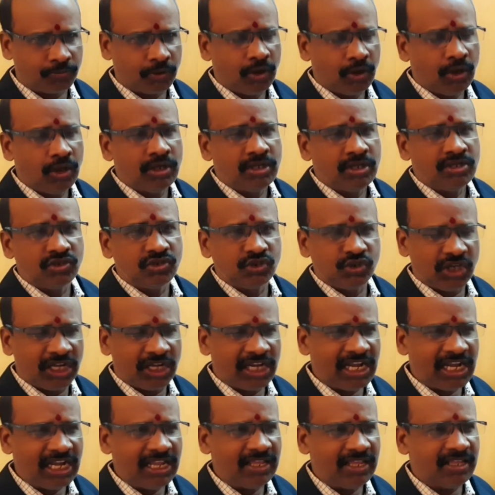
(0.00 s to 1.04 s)

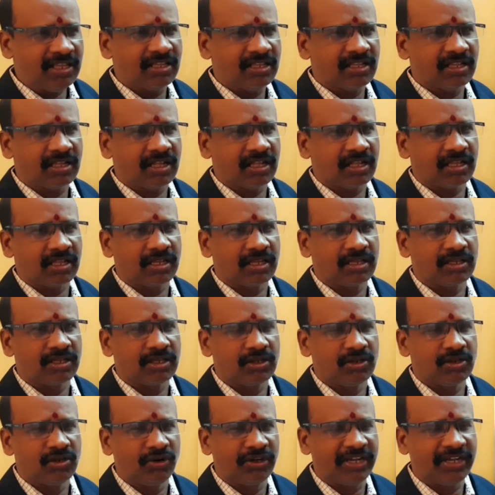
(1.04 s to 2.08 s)
Generally, you
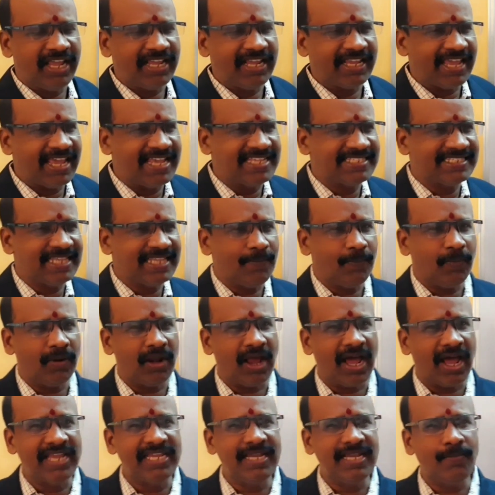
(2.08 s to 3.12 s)
take example
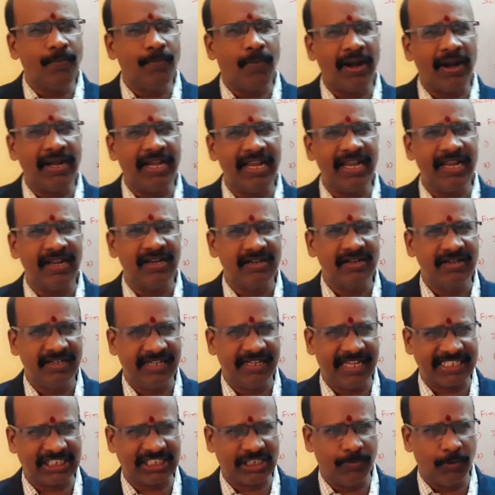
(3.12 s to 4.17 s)
I.M. Pandey
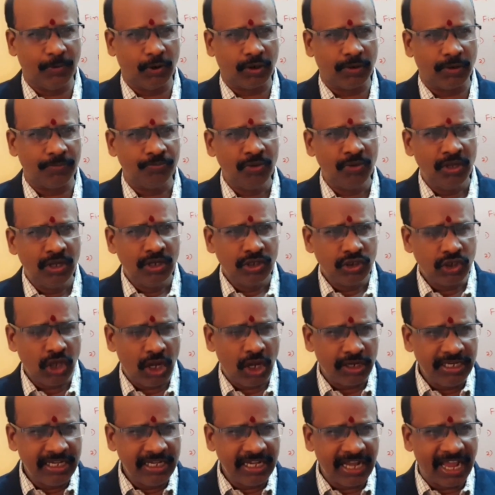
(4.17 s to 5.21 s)
textbook. So in
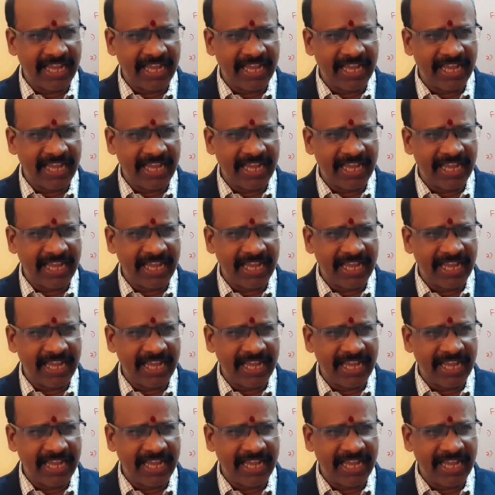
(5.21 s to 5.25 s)
I.M.